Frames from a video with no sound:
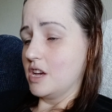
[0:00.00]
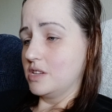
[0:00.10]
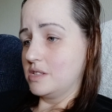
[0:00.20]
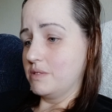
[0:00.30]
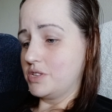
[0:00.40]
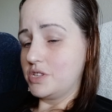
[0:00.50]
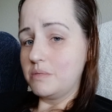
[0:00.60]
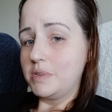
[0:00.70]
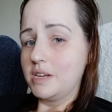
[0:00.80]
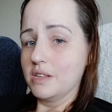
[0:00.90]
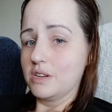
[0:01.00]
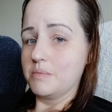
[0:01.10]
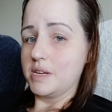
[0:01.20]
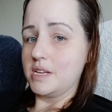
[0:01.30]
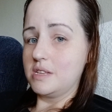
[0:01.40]
So it should be a little
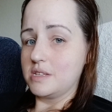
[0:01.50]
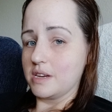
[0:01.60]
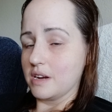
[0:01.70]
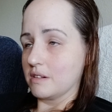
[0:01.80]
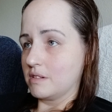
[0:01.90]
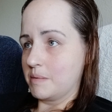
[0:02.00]
bit easier.